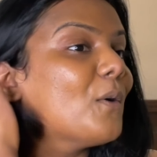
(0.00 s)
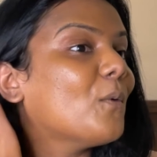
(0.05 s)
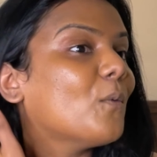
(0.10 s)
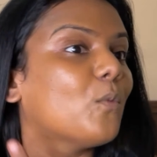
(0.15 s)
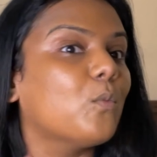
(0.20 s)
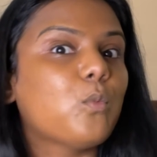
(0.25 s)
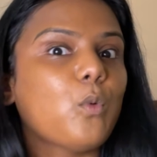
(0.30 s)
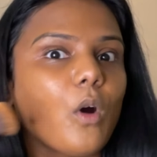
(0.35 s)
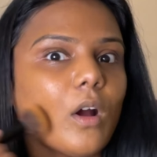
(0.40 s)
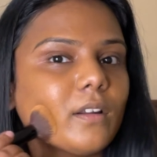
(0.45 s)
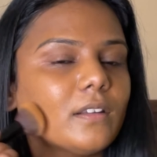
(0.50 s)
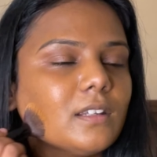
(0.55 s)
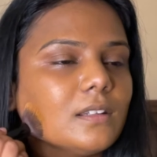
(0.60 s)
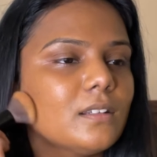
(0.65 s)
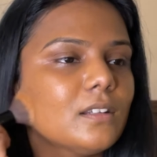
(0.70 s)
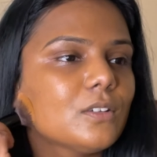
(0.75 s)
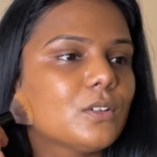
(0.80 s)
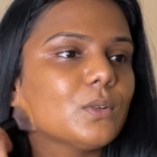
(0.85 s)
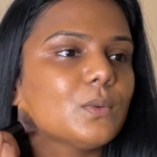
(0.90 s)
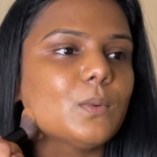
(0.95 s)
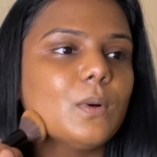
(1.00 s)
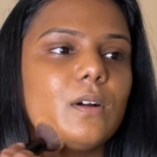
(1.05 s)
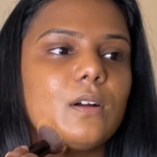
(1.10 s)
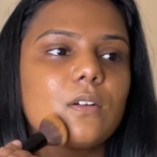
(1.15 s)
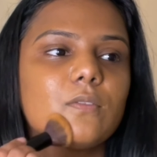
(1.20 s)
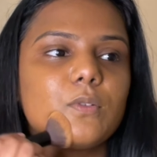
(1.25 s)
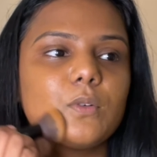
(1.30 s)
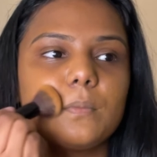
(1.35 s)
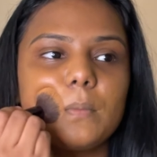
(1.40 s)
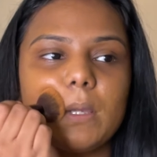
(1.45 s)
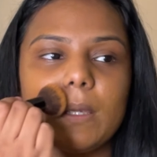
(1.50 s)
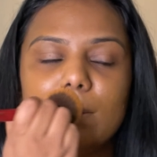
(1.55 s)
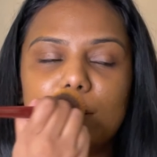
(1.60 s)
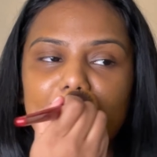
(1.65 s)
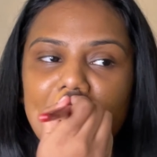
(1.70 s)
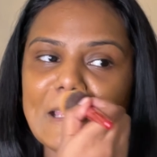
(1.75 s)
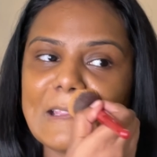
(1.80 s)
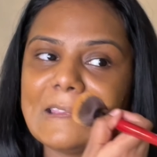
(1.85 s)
wanted it to work for me, but I